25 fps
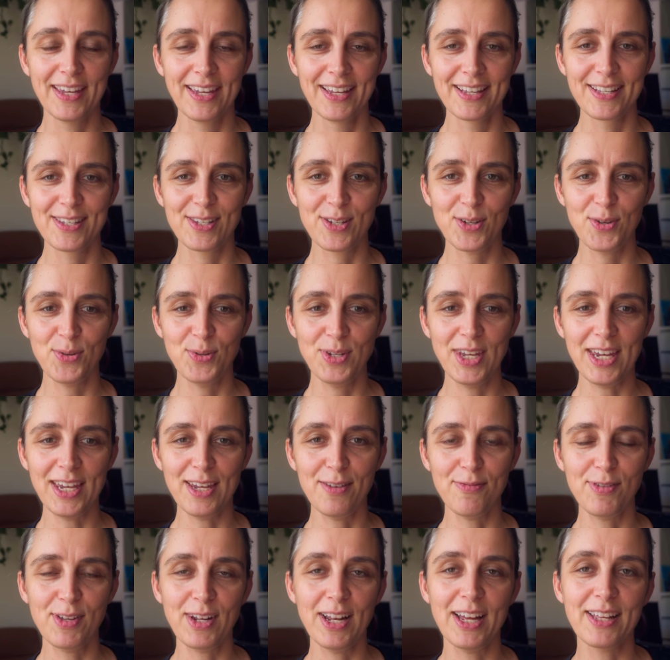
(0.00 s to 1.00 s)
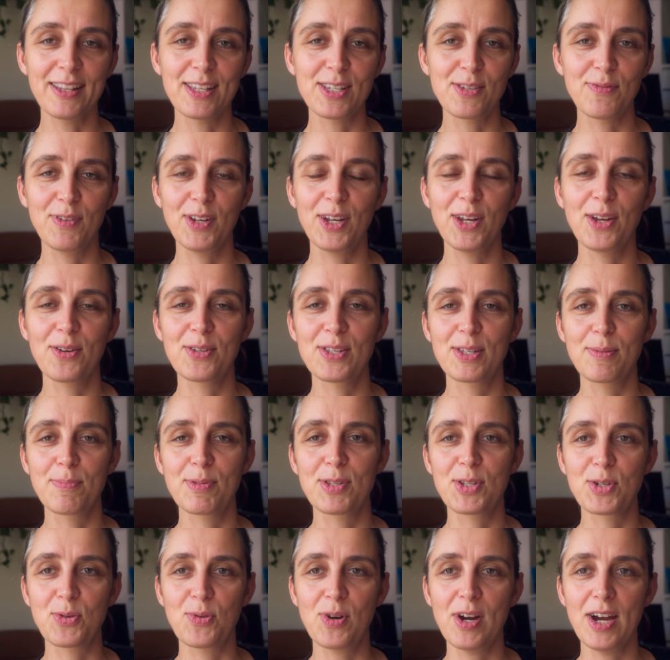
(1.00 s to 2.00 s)
So yeah, if you like this video,
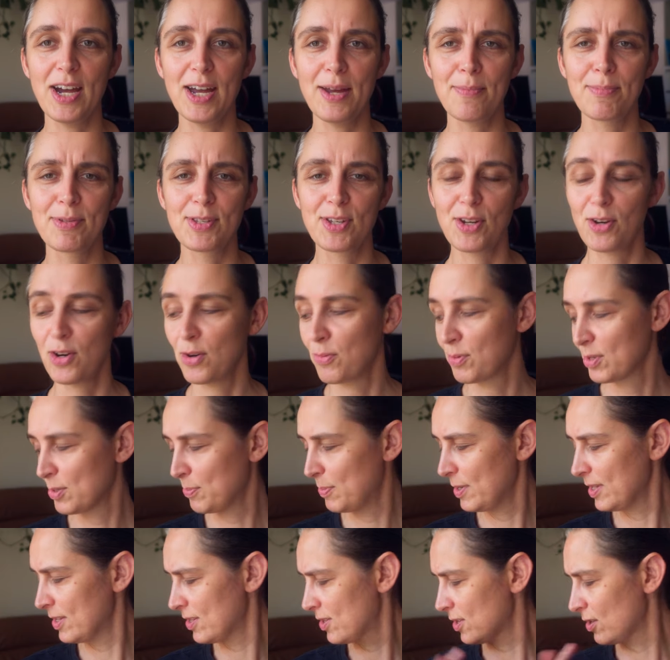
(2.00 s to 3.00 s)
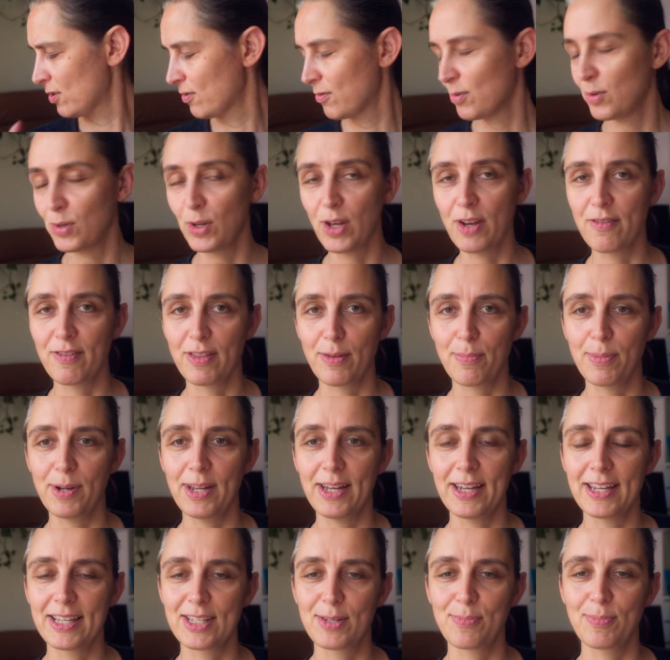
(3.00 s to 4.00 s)
subscribe. Sorry, it was a bit sort of all over the
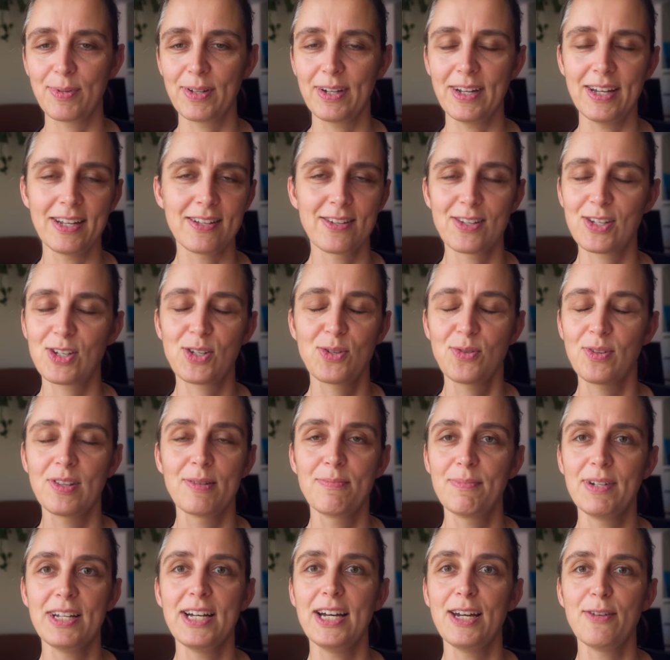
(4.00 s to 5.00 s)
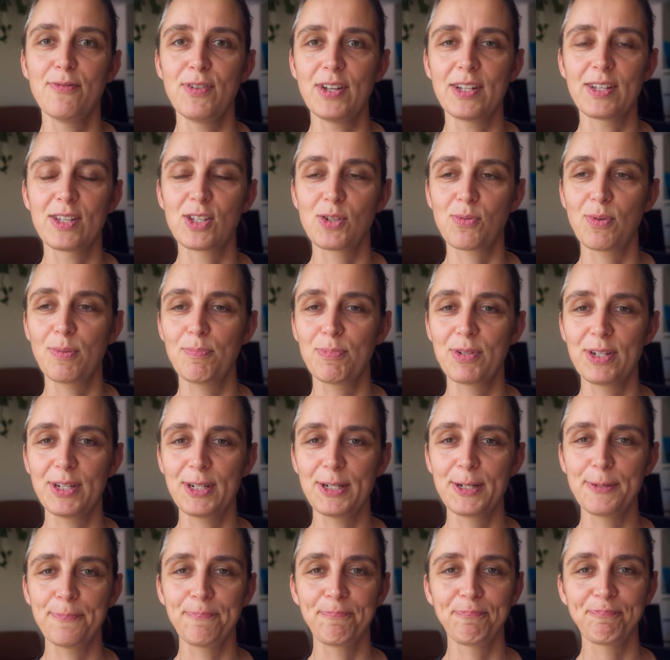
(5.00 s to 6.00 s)
place, but I just do them live
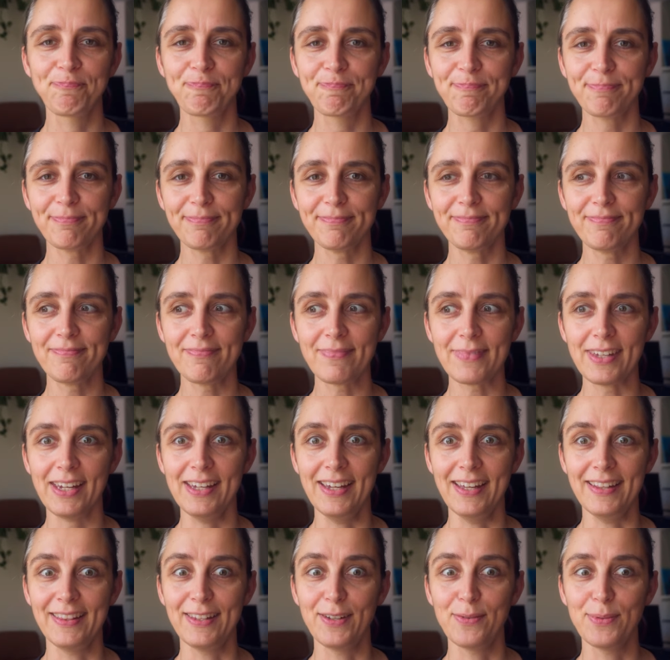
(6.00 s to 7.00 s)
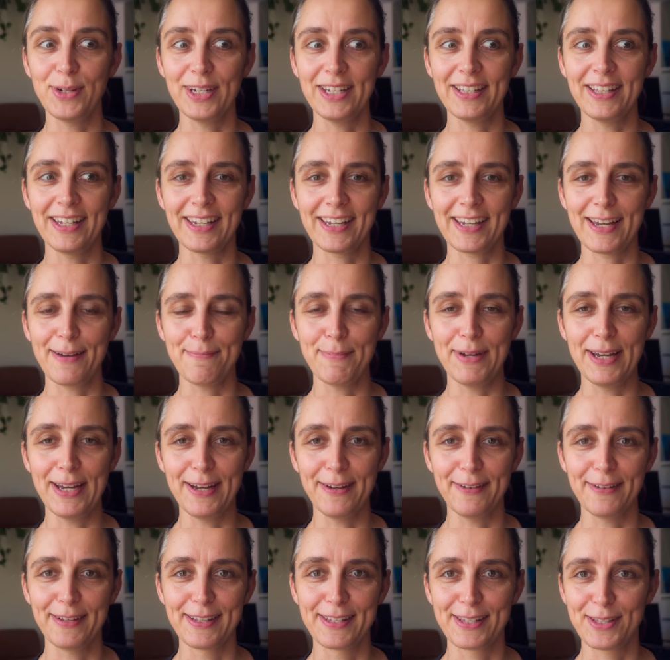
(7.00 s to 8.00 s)
unscripted and the way they come
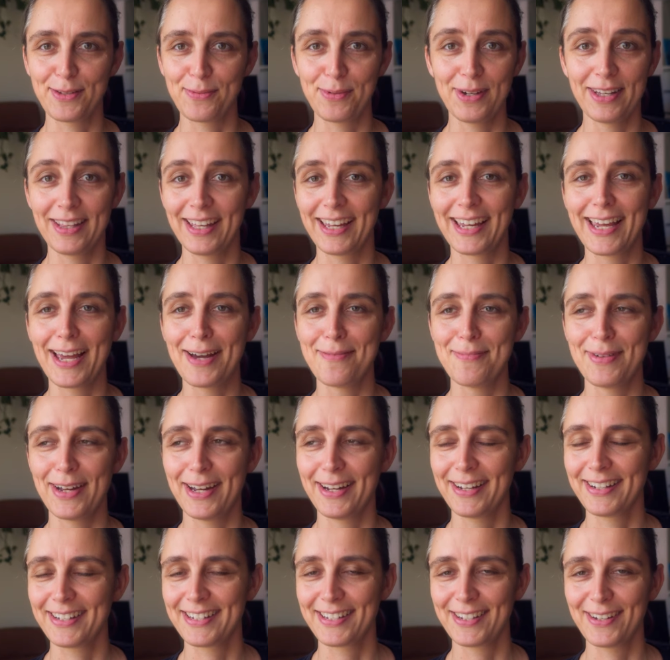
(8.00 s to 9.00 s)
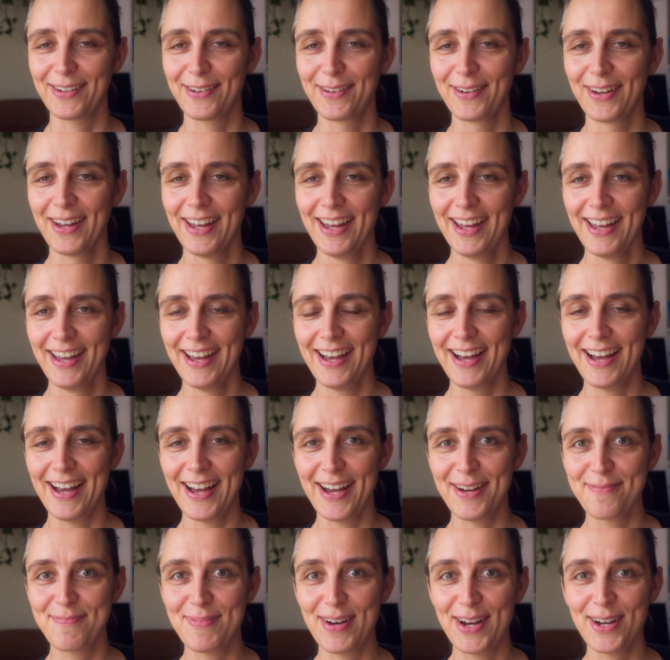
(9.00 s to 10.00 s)
out is the way they come out. So
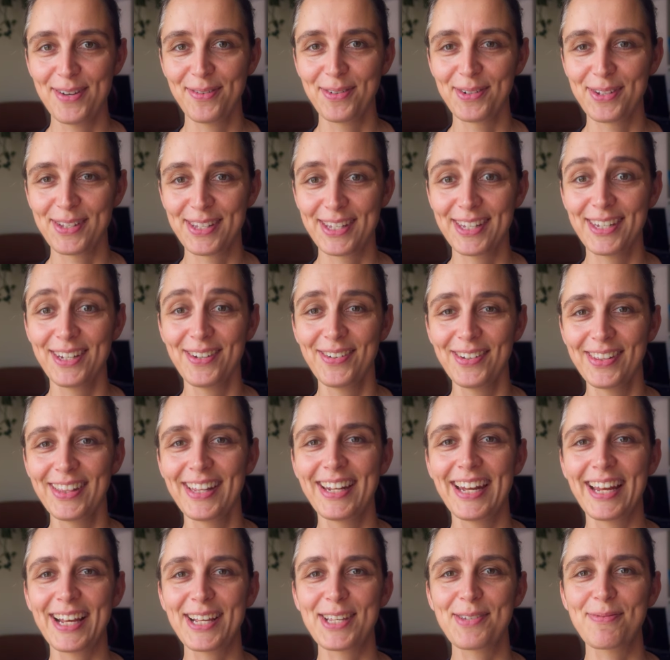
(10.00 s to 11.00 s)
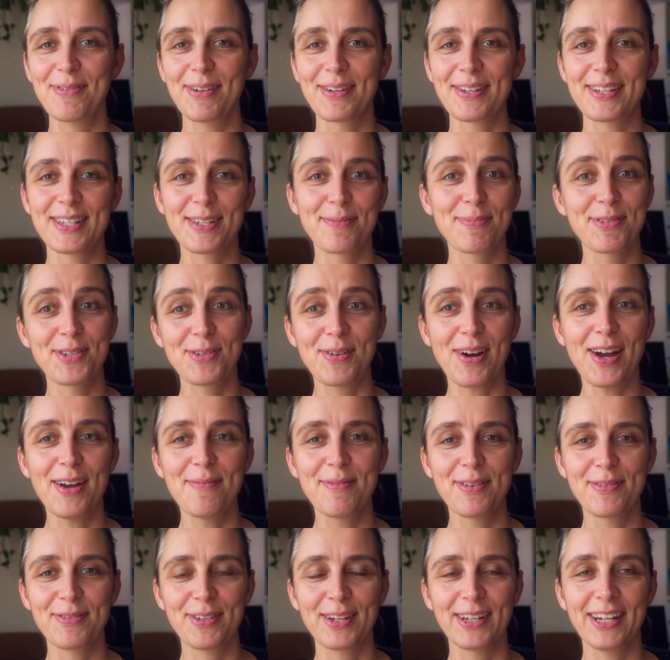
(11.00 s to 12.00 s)
um, I will see you in the next one.
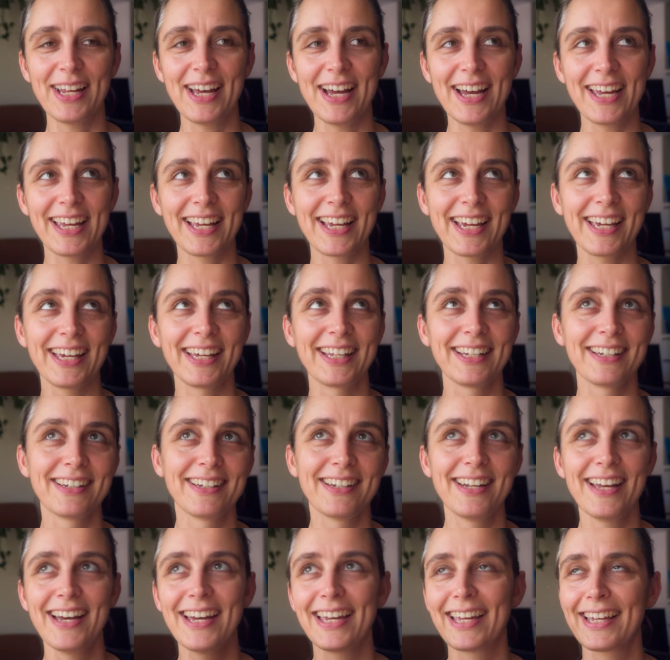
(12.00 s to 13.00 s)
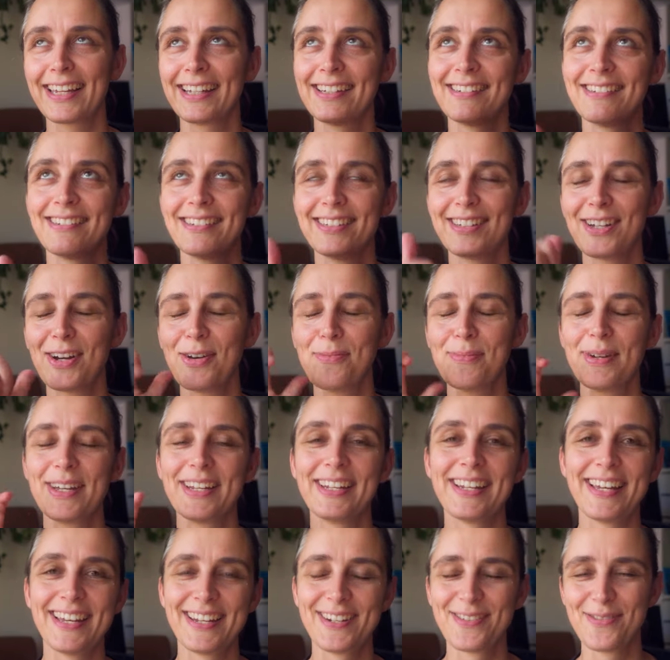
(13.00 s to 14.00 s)
Subscribe if you like and like and
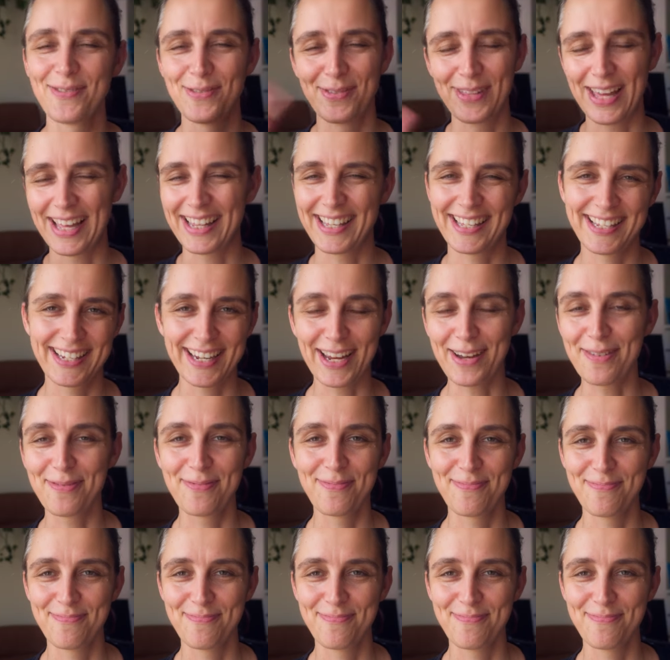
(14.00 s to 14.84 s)
comment and all that stuff.